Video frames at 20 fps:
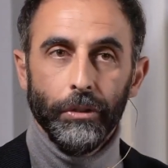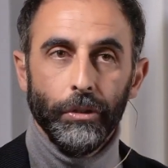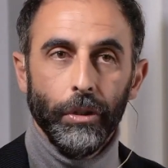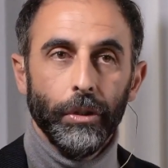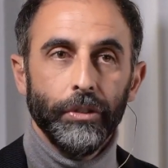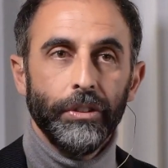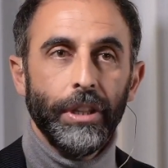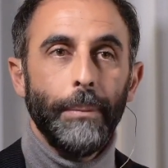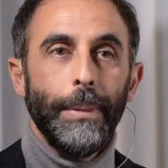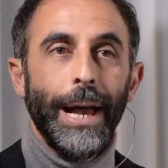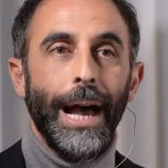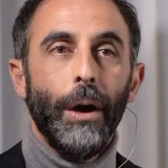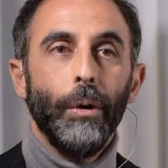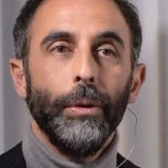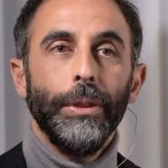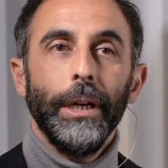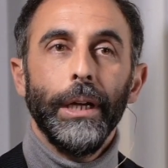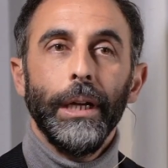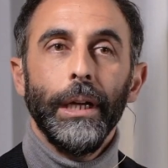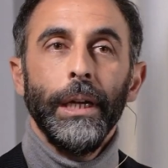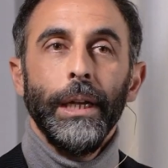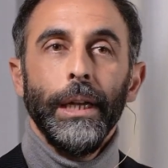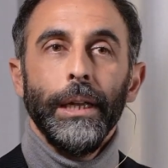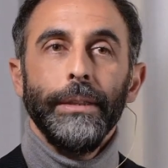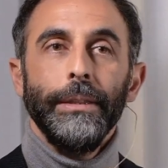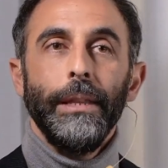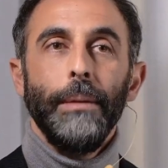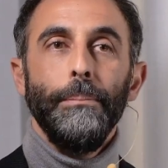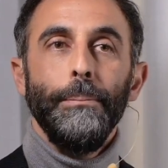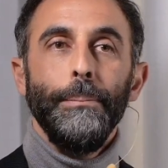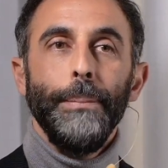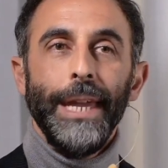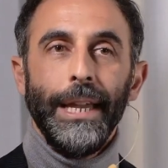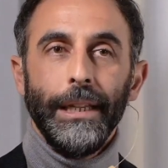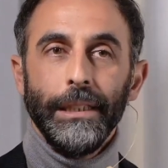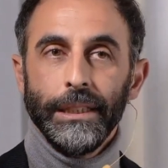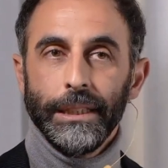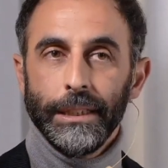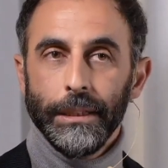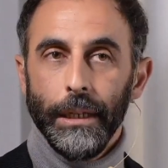So somehow the
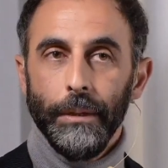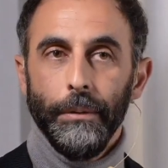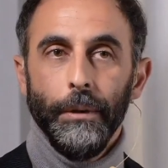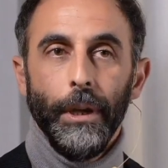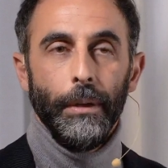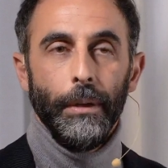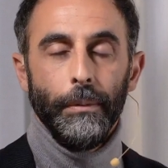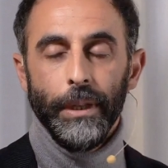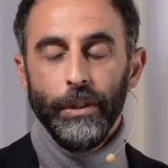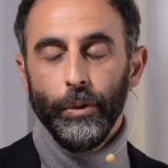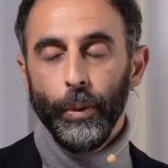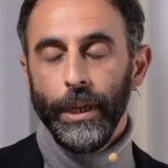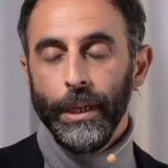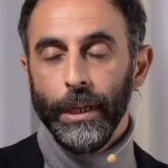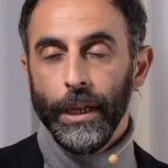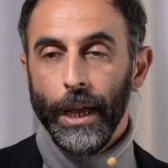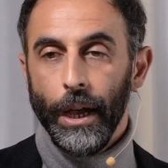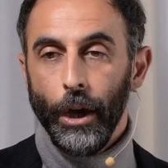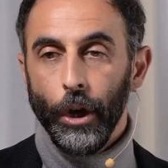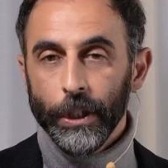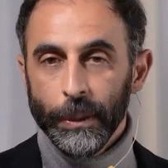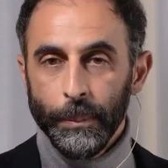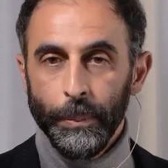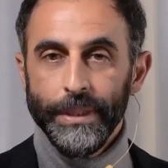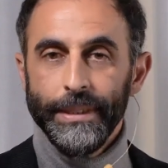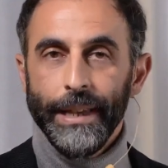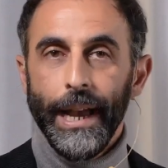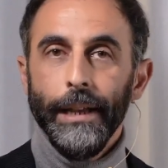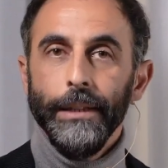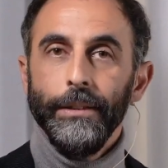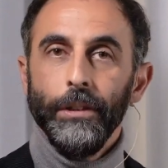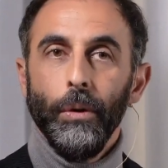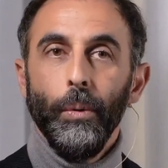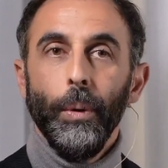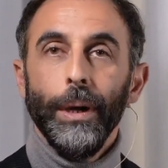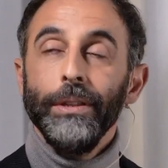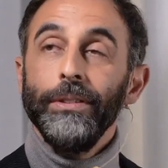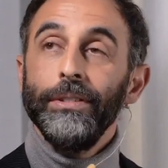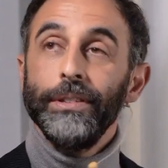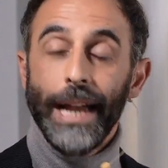mix between hospitality on
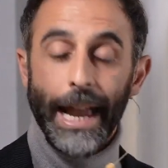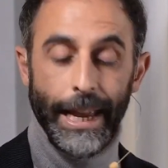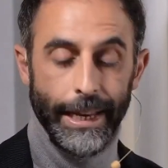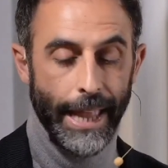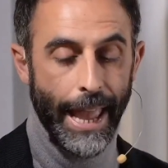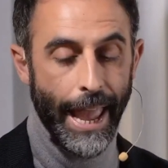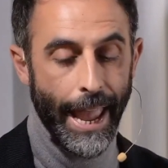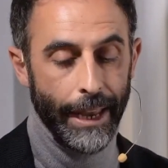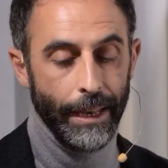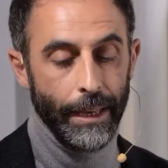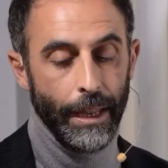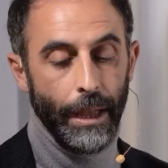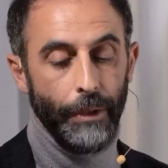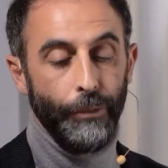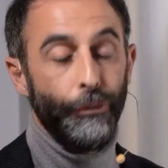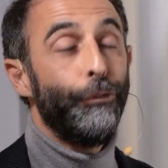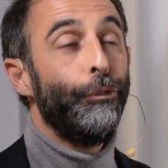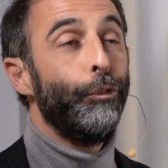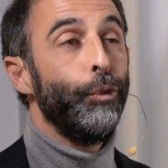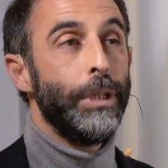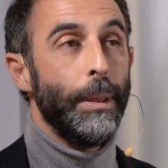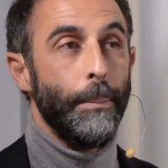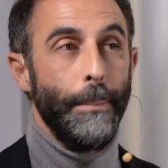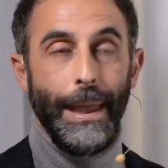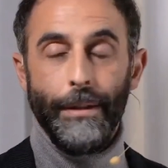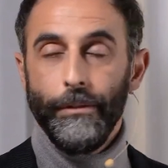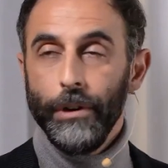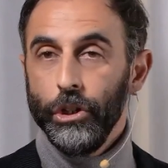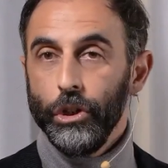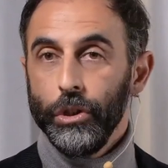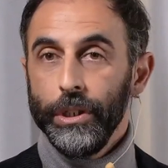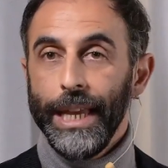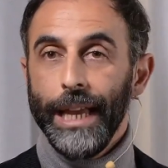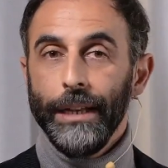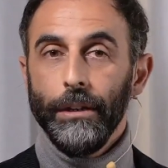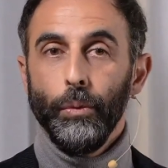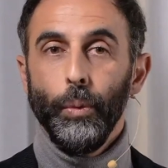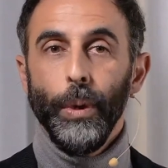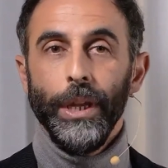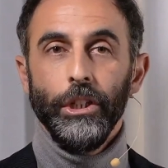one side and food and beverage on the
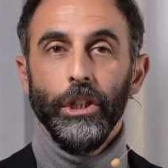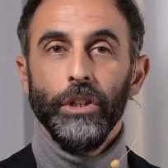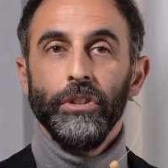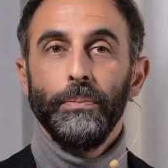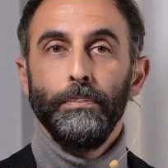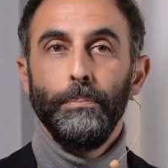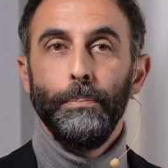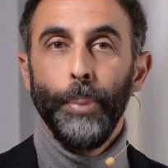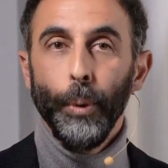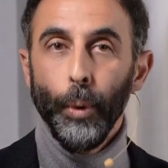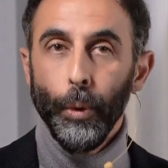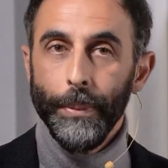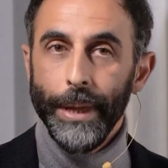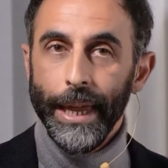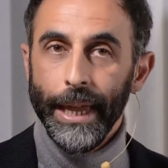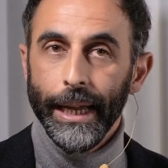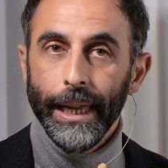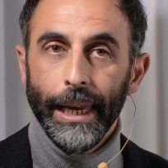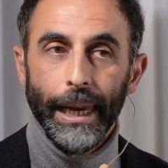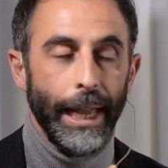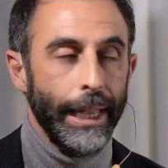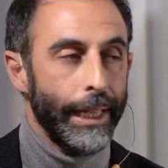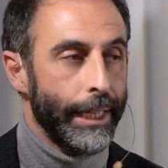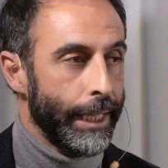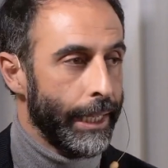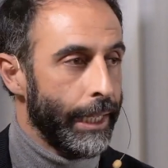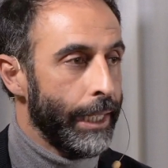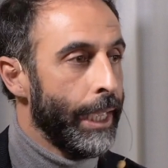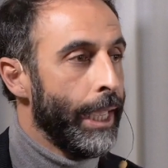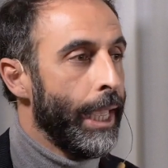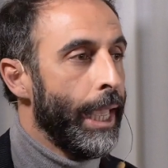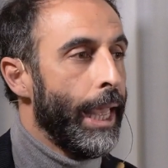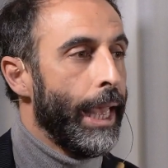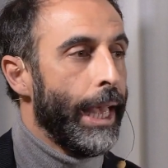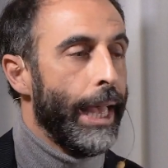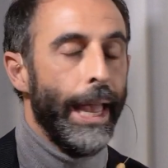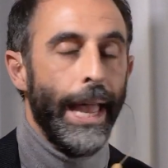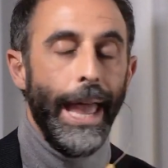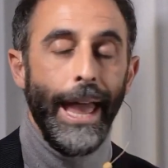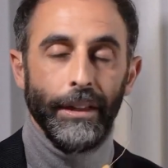other, which is booming, like
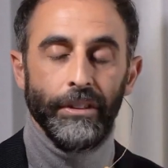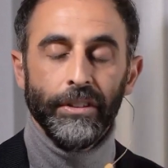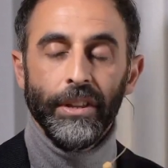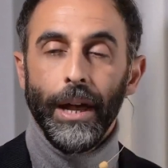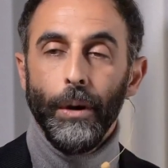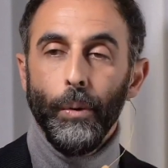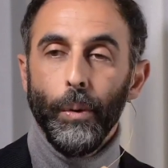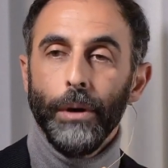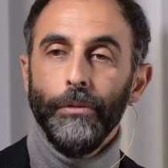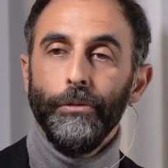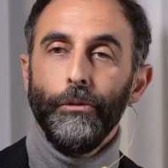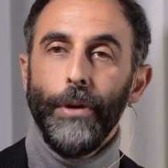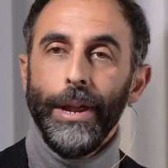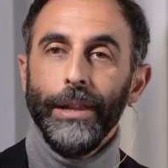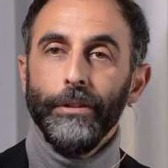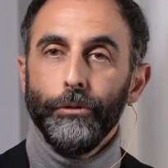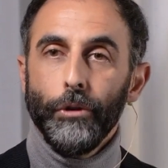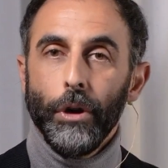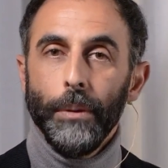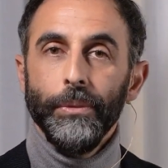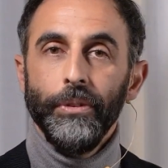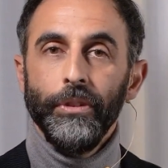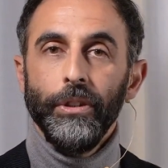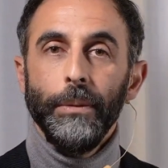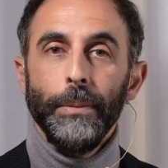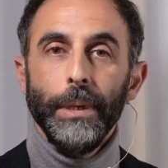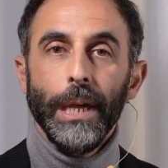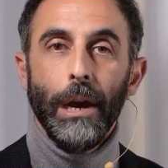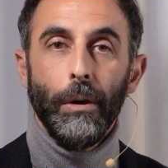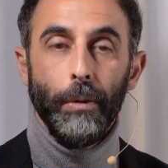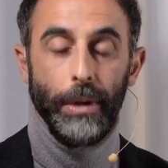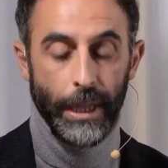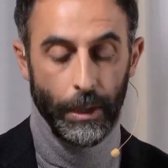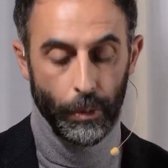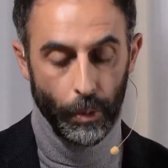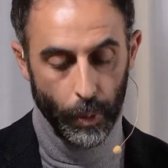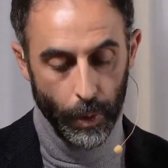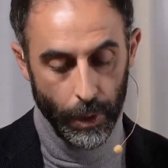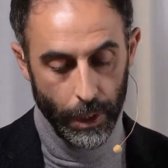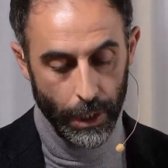as our friends from
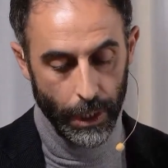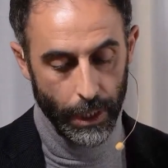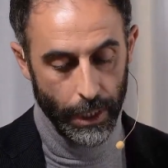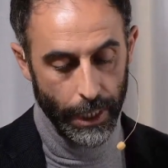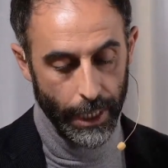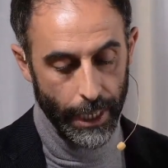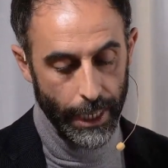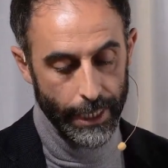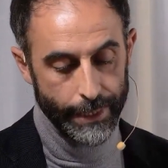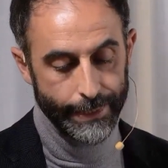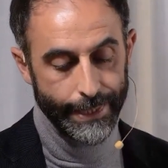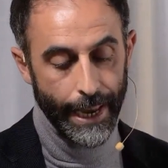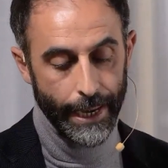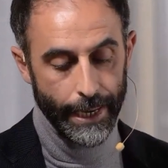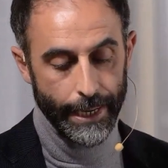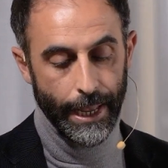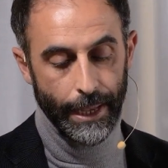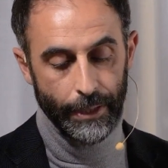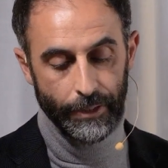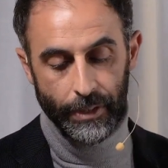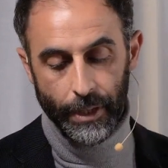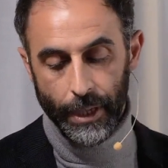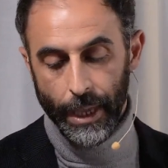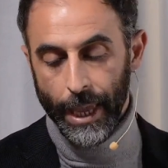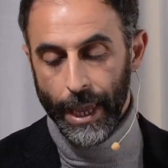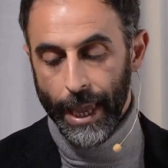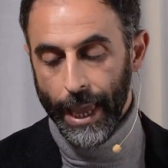CBRE were telling us